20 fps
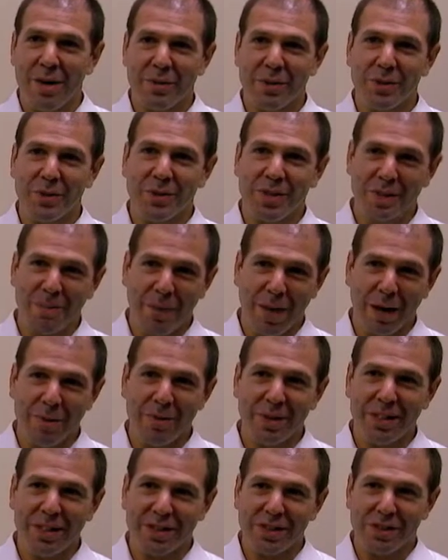between the
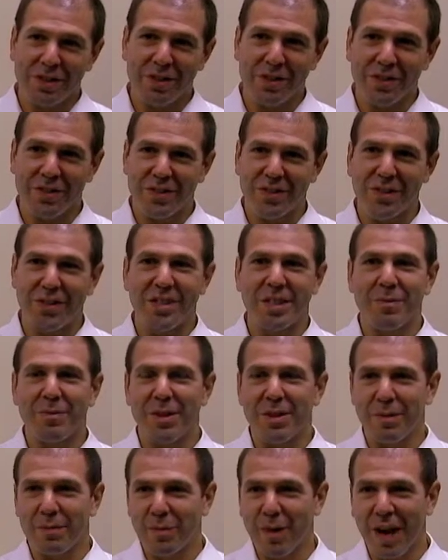public insurance system
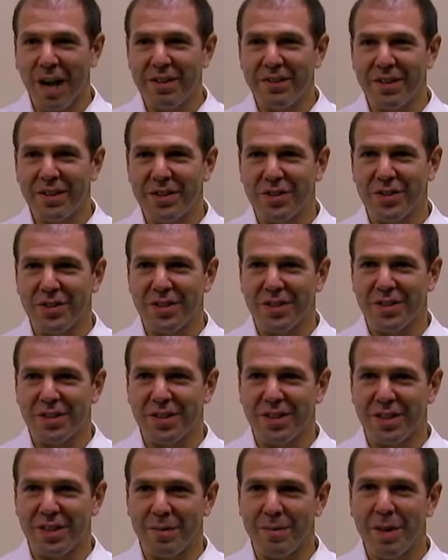and the private insurance
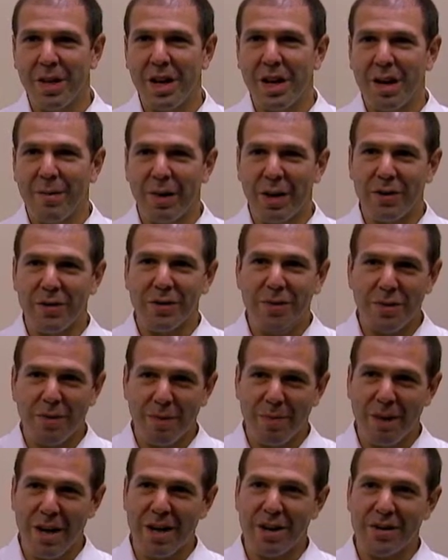system about who's
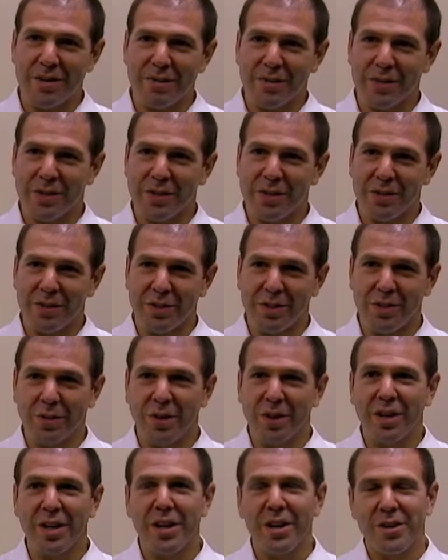the payer of first
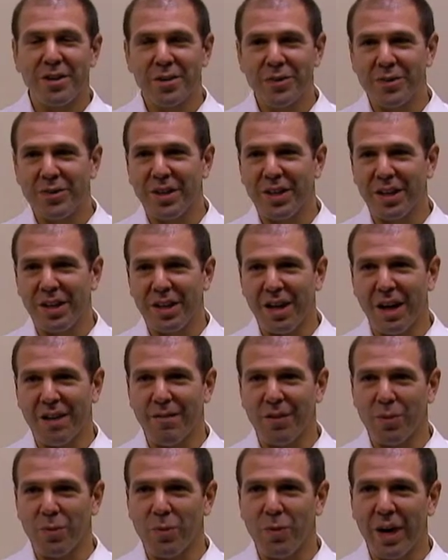resort, who's going to
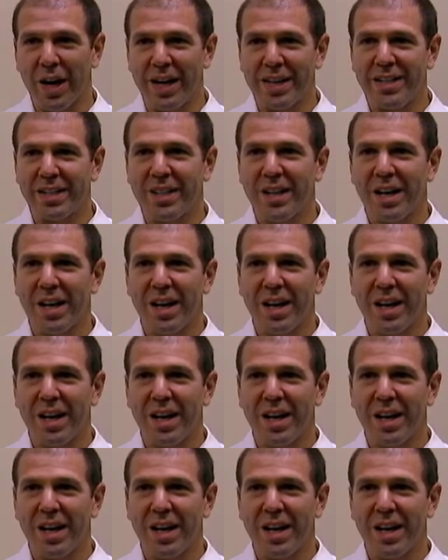cover what